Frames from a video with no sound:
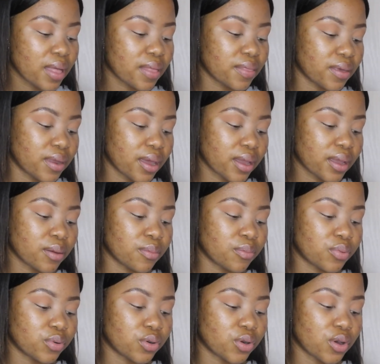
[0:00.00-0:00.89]
then I can
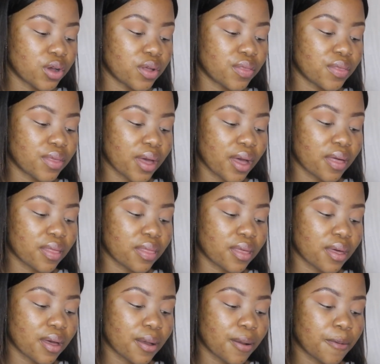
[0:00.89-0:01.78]
put on the
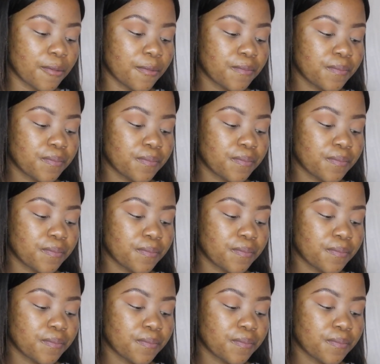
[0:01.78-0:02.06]
other,